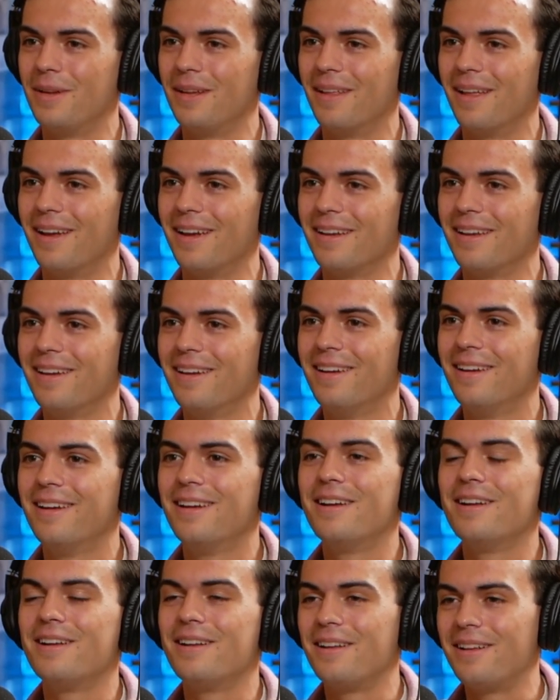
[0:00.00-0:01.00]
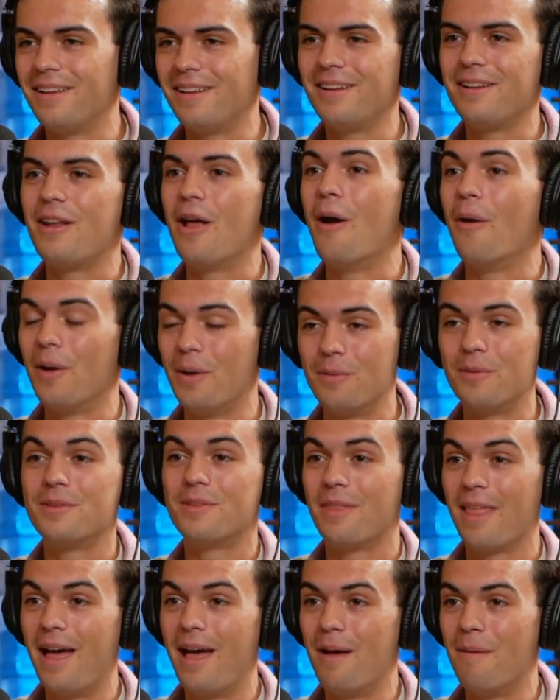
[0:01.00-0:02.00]
and be like, no, it
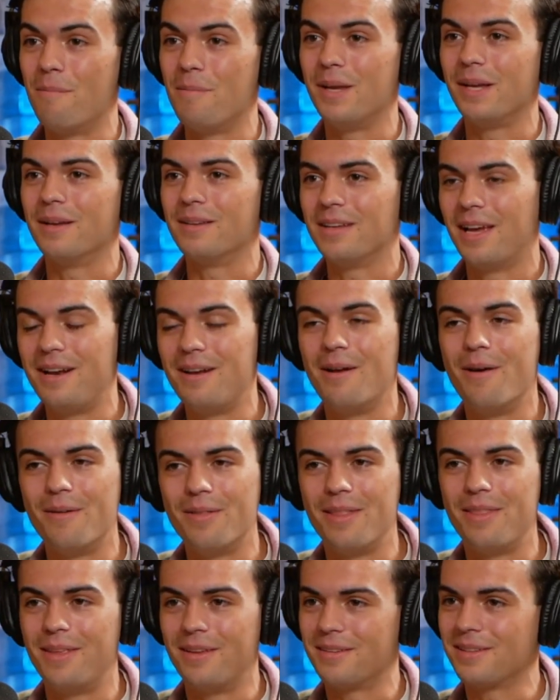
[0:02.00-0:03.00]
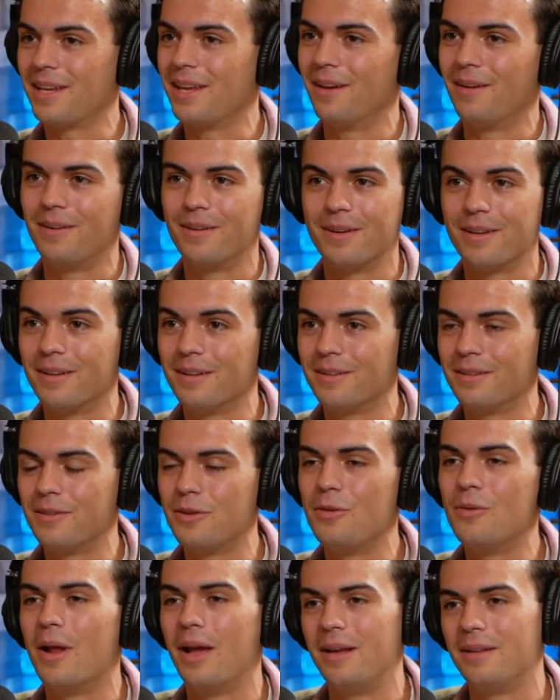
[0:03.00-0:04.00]
was them because I know that this killed
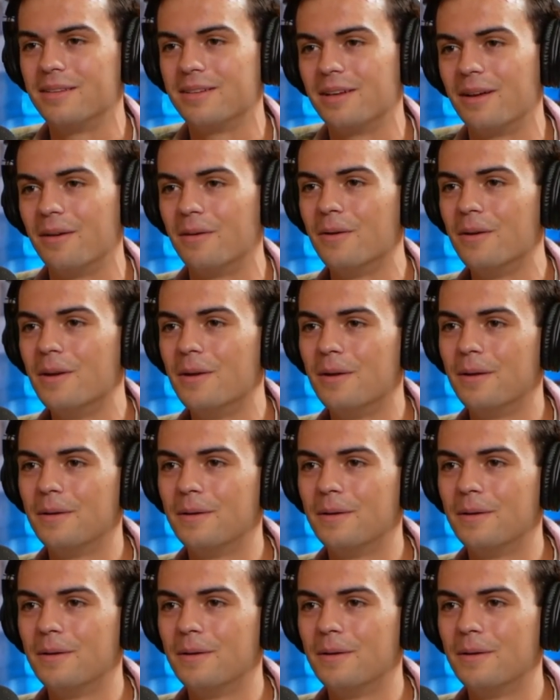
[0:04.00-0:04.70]
two nights ago.